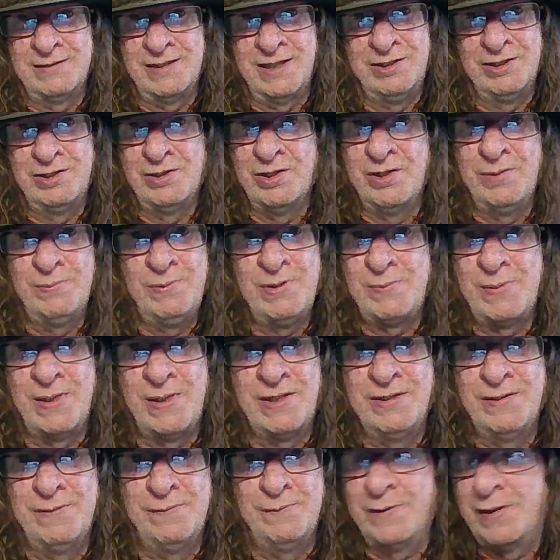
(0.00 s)
and you're going to be
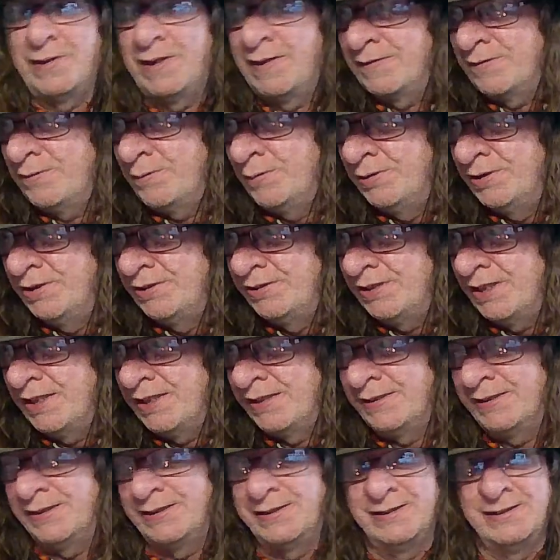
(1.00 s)
spending £5 a
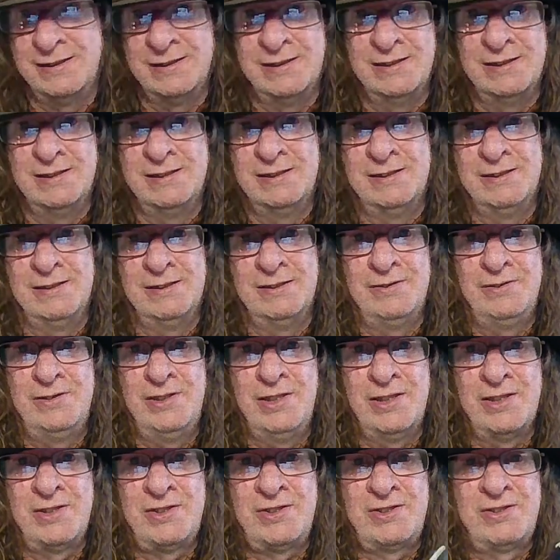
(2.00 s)
day.
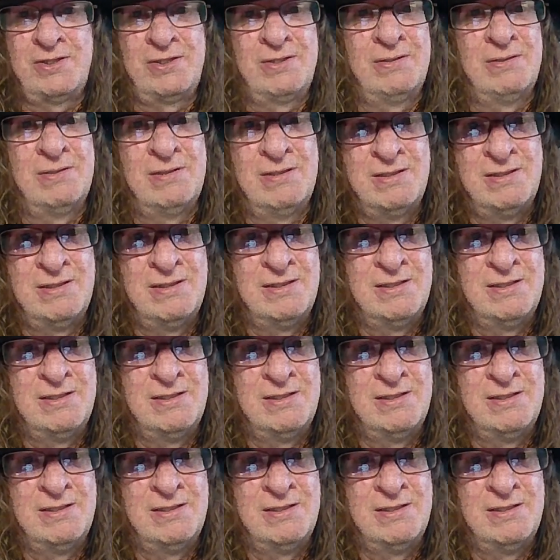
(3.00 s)
This,